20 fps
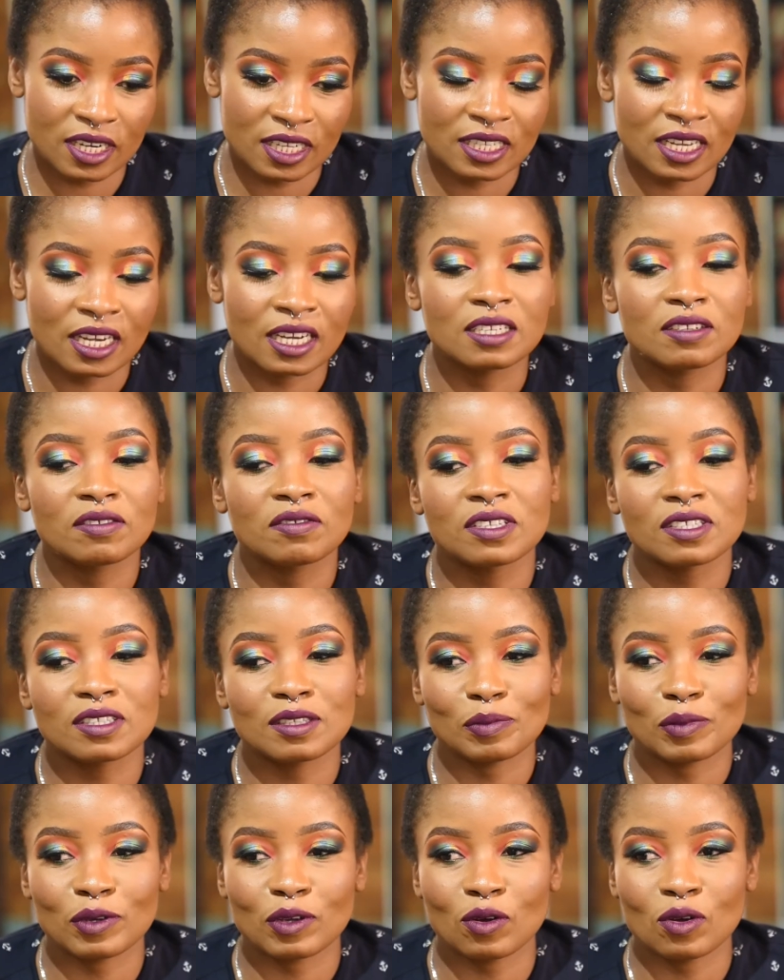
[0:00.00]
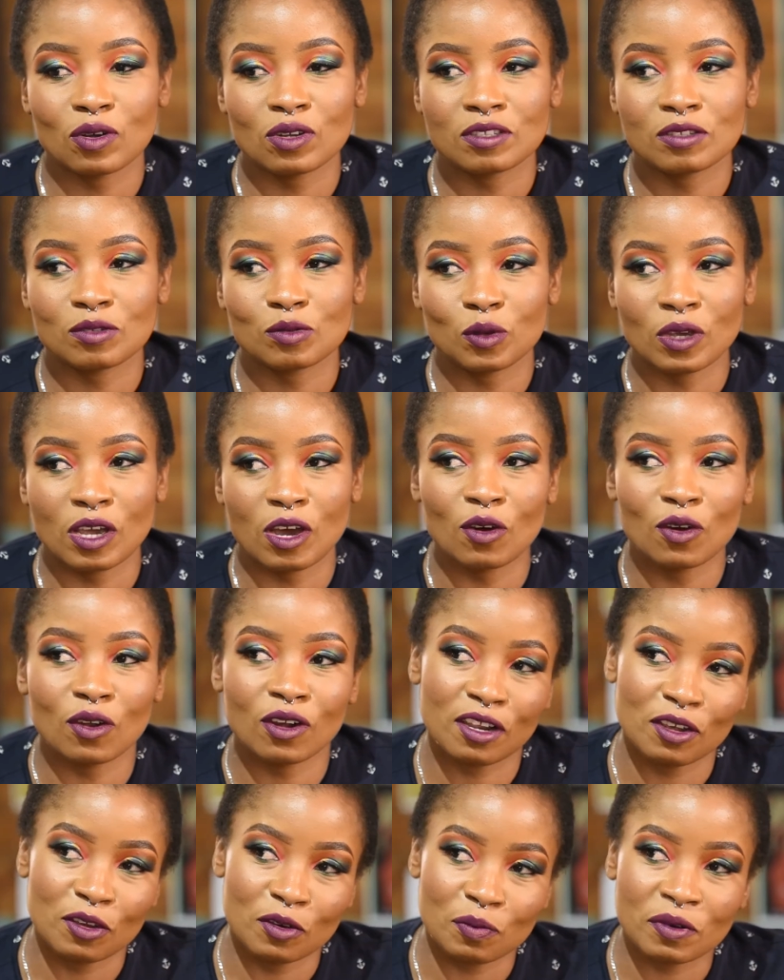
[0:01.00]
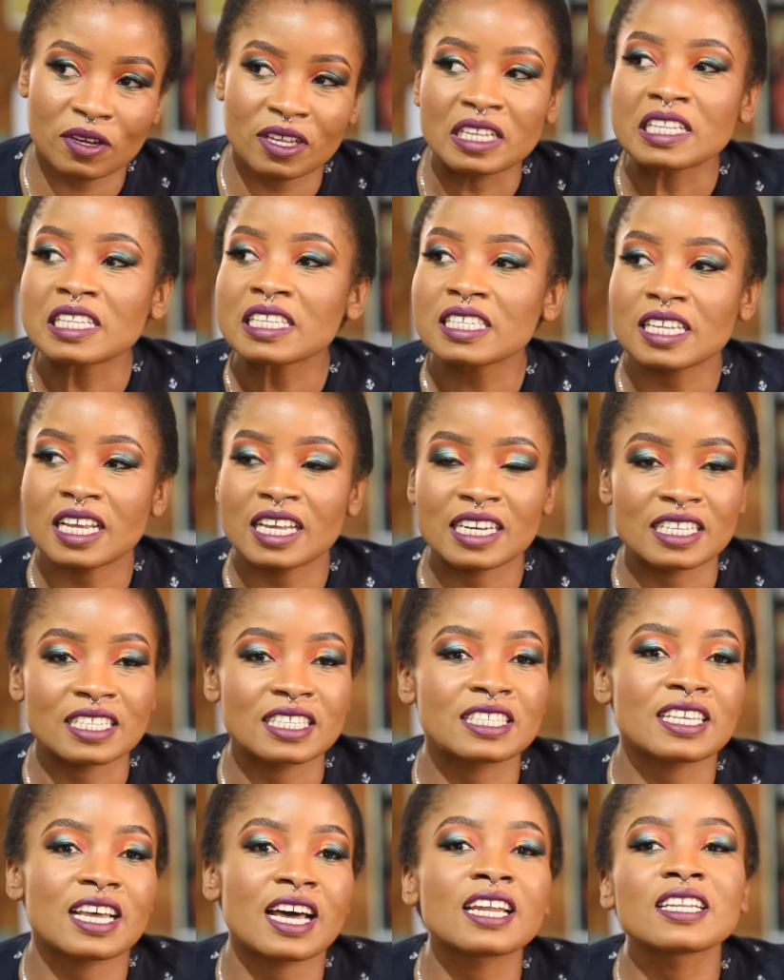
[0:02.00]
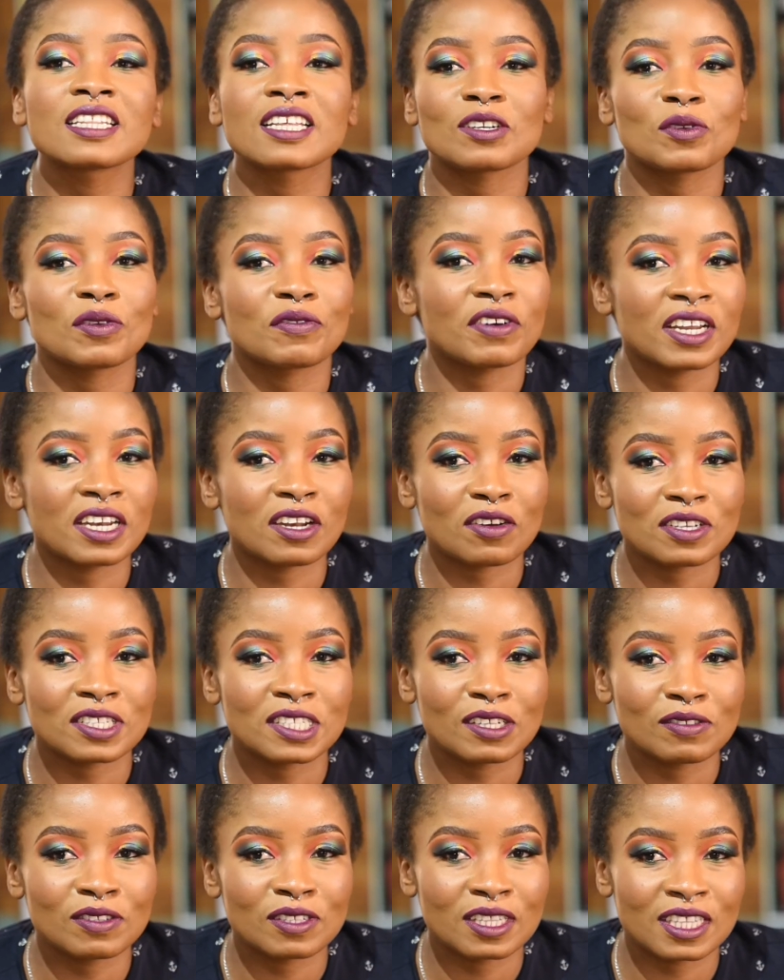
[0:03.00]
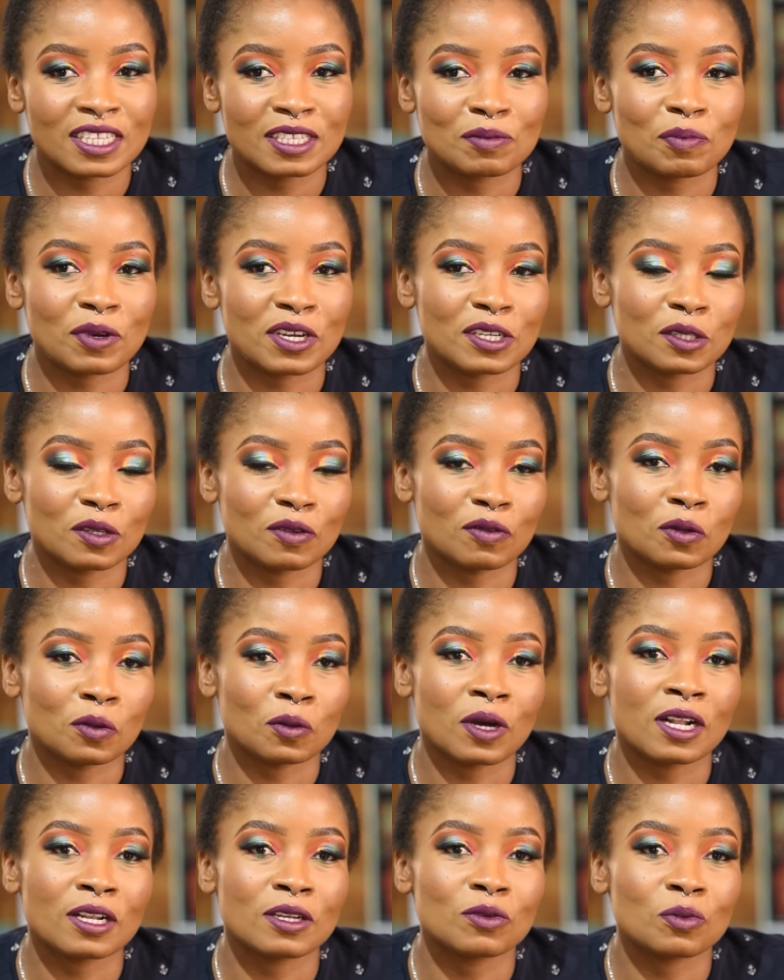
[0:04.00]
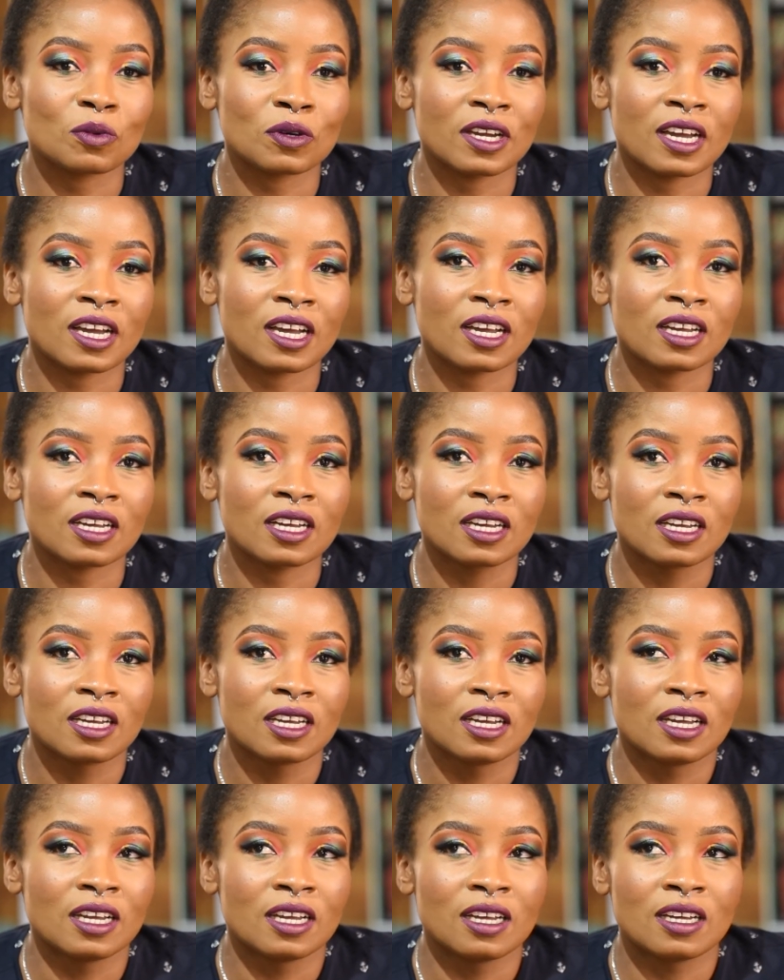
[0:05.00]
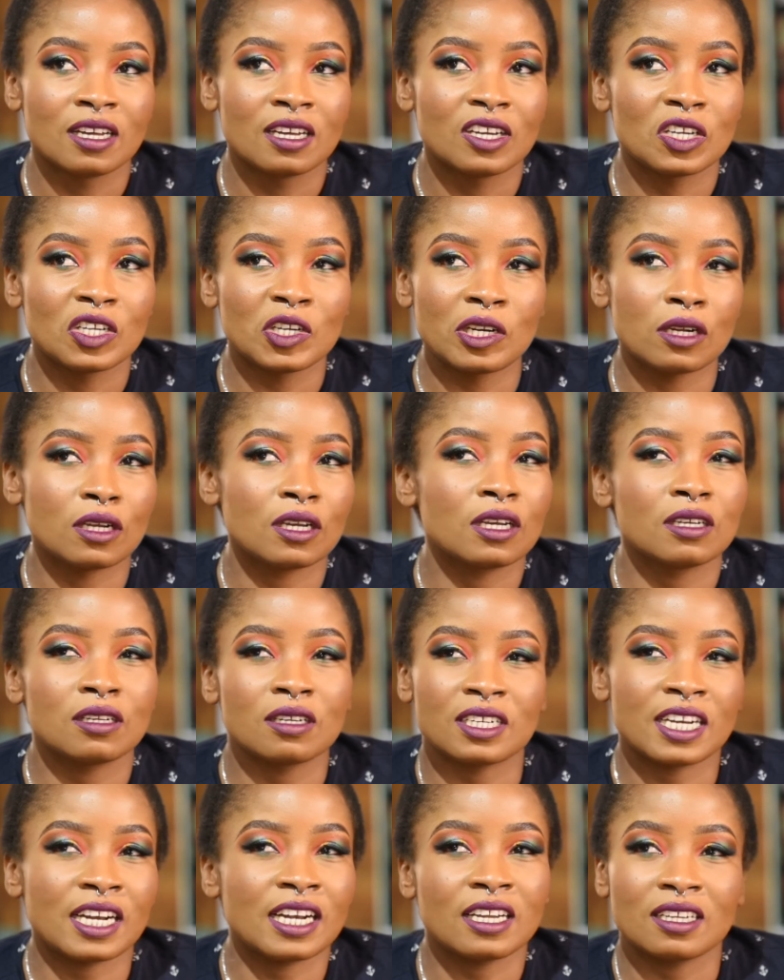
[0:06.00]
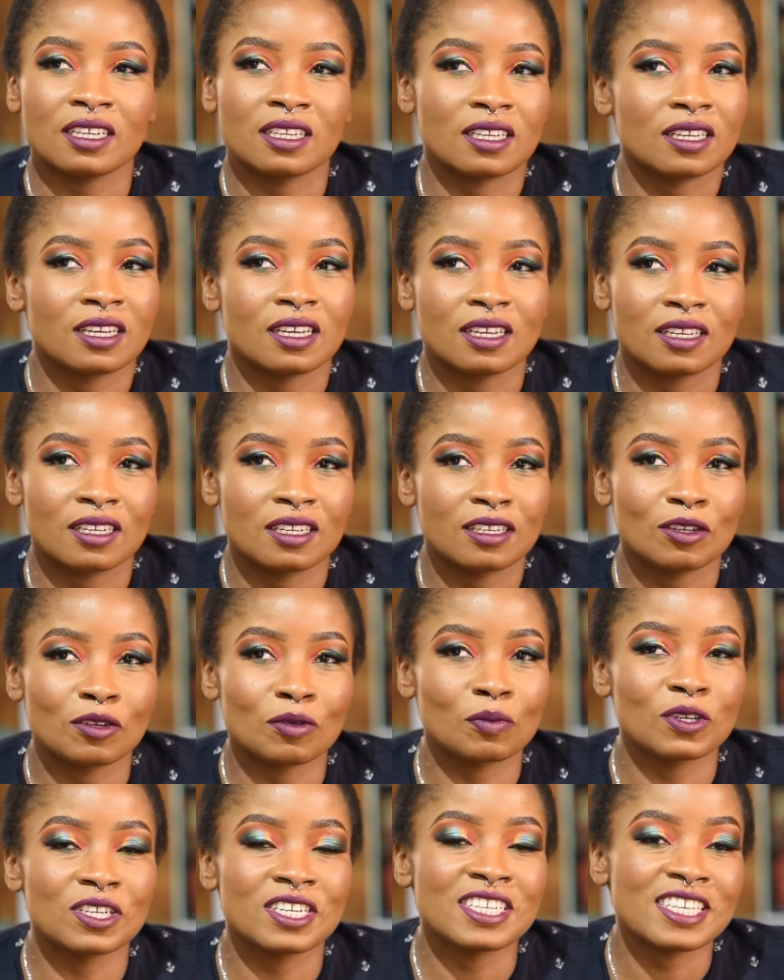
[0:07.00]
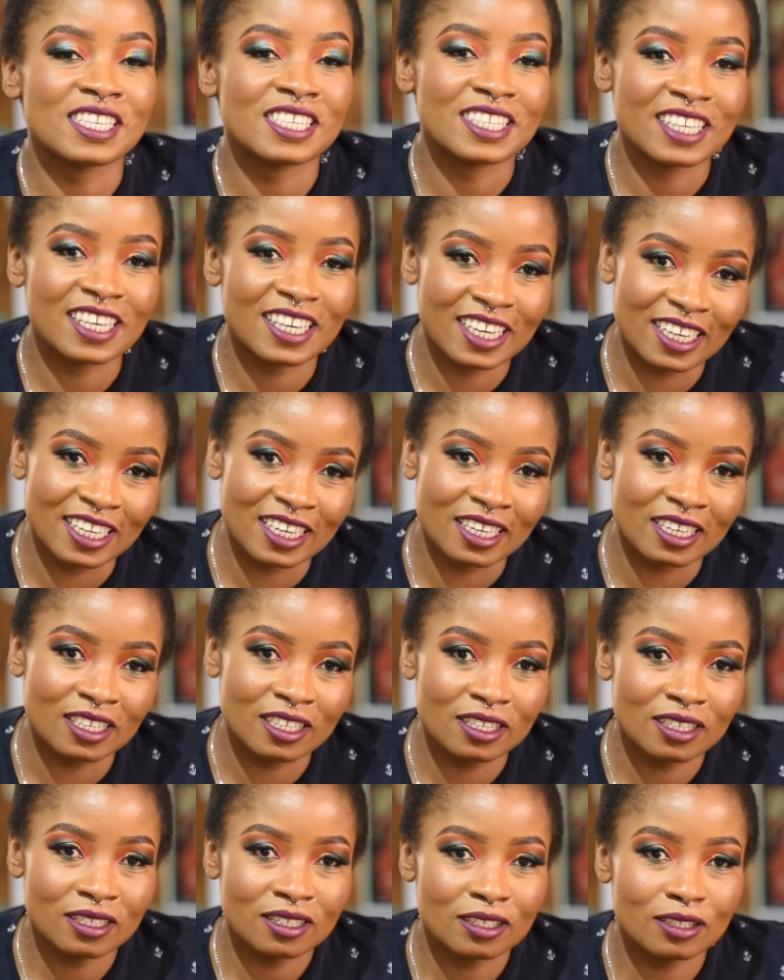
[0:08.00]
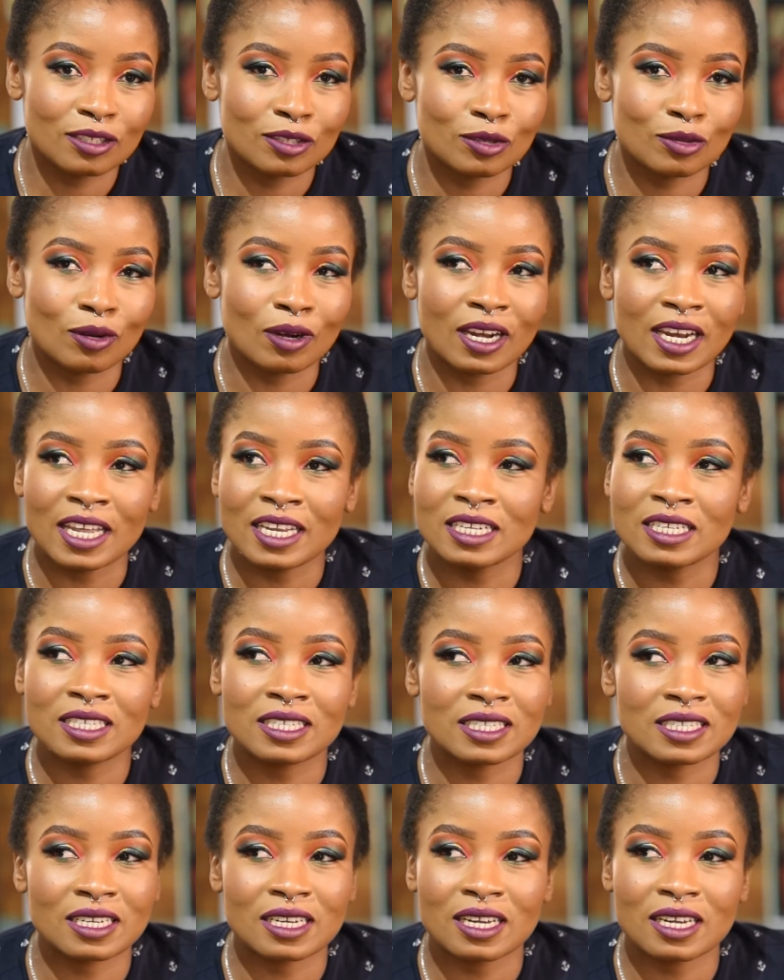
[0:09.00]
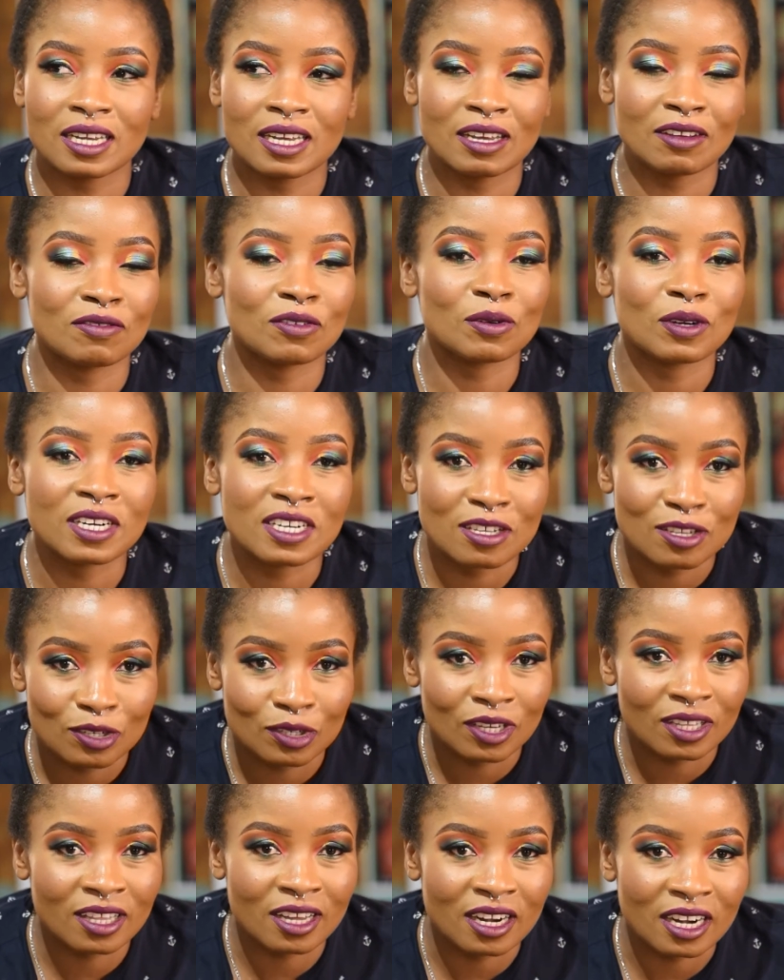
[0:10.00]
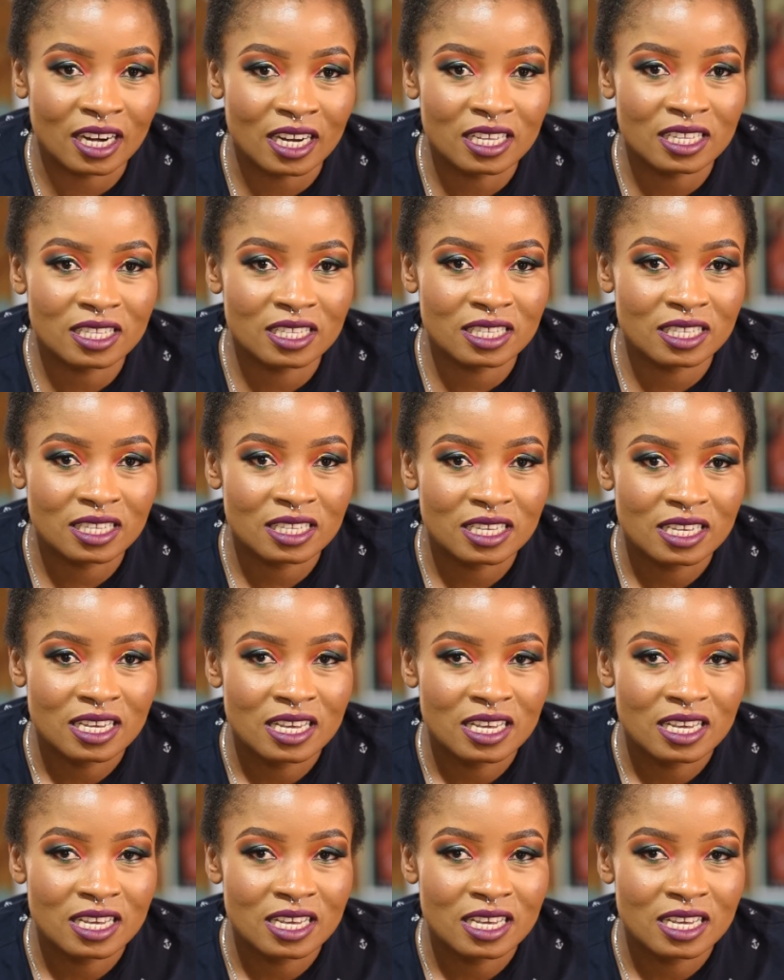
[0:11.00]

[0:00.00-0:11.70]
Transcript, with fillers: rights activists because we are all humans, and it's sad that we find ourselves in these parts of the world where really nobody is keen to let everyone enjoy their rights.